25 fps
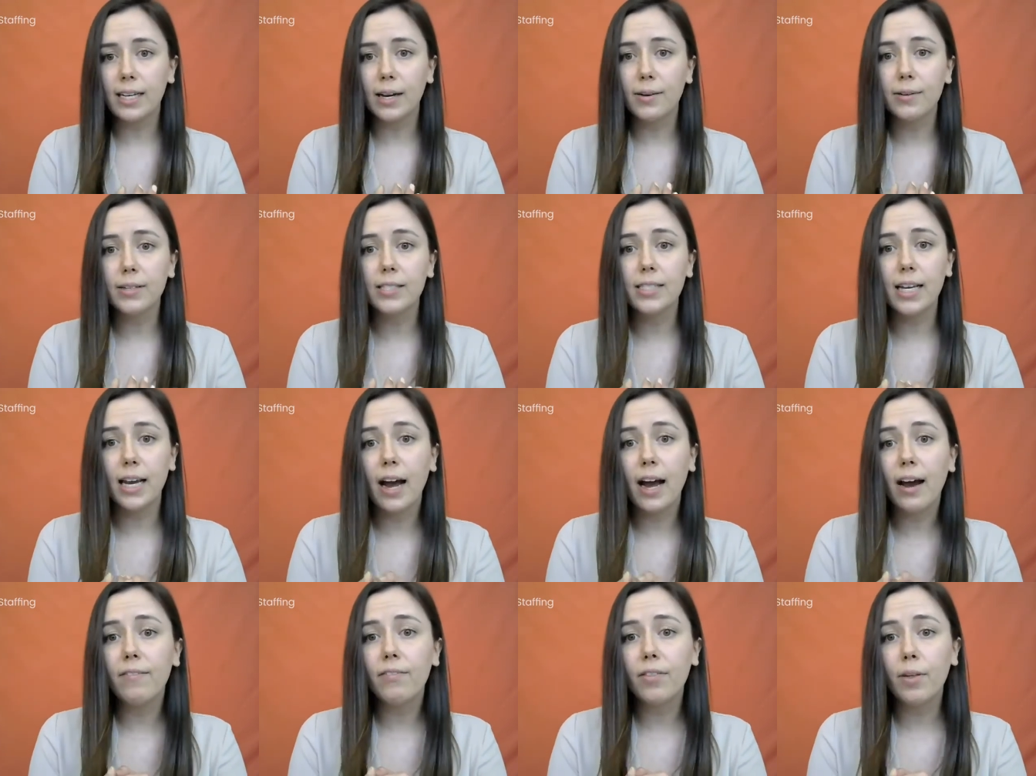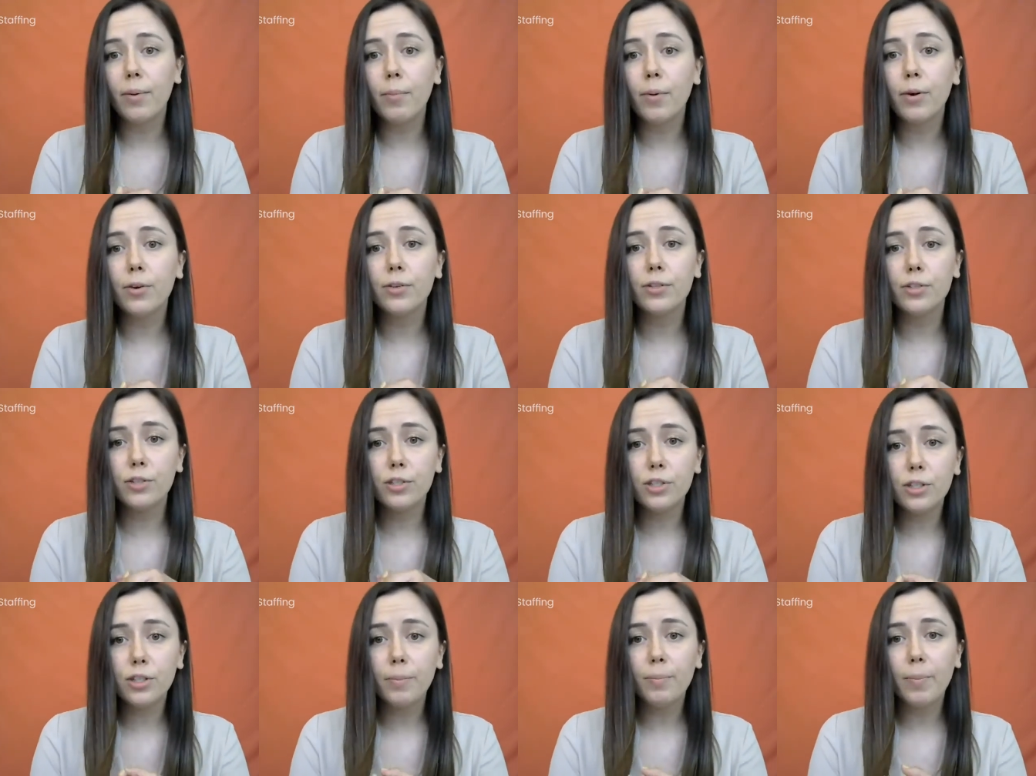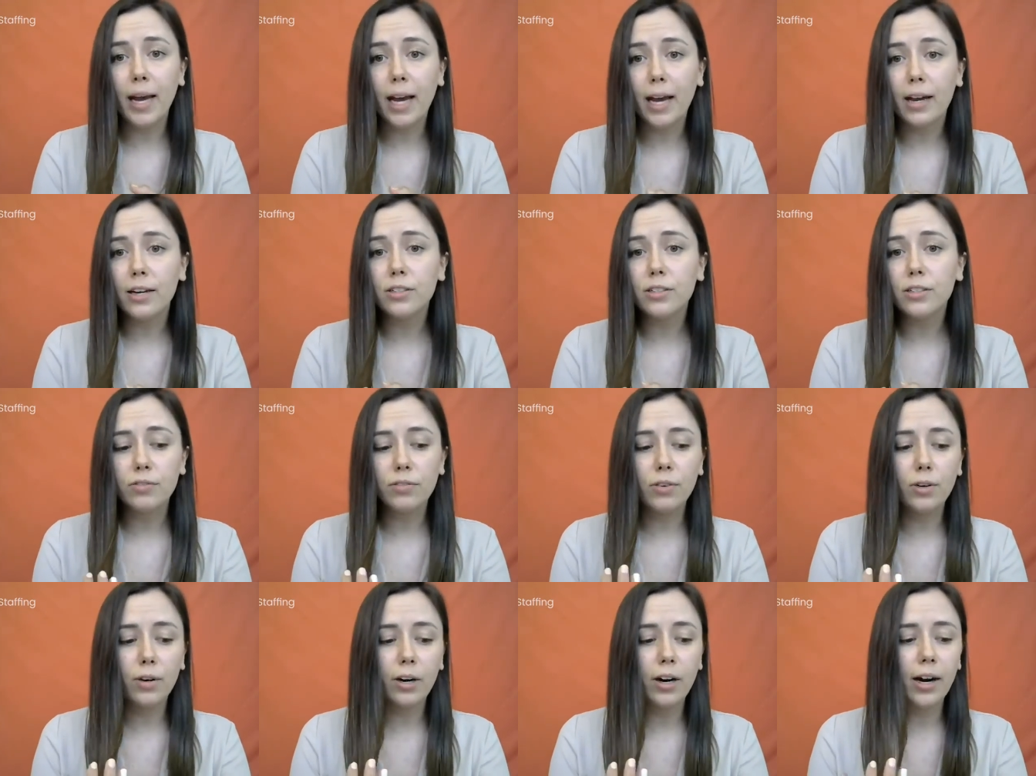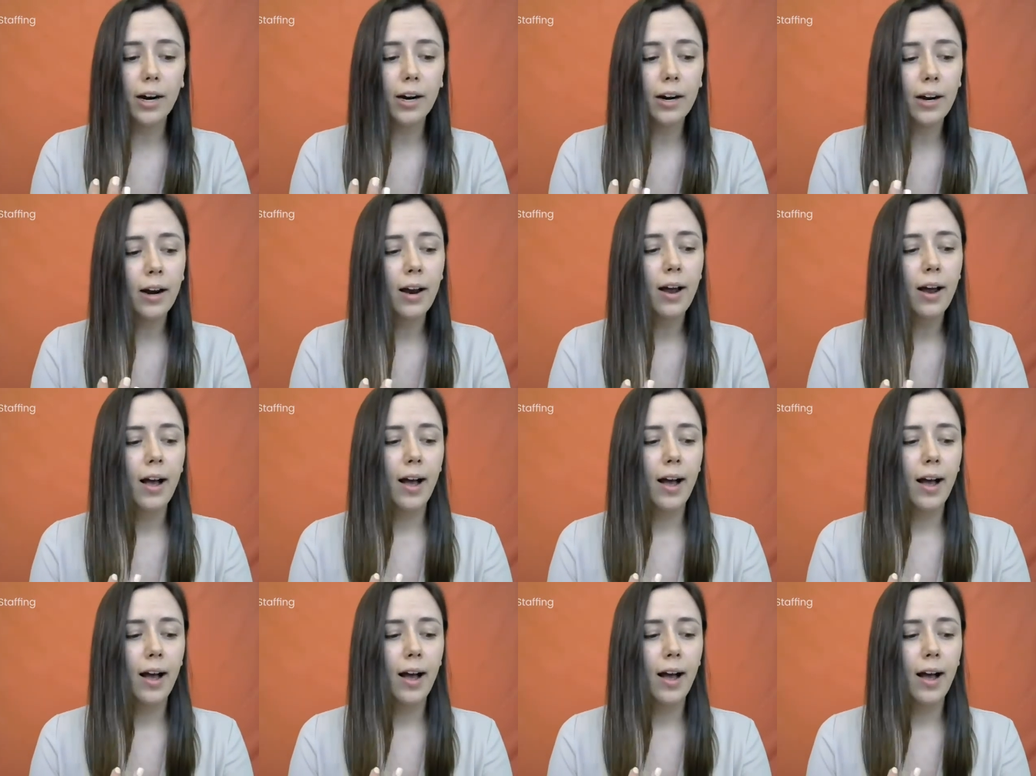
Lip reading: I would say, have the most demand for.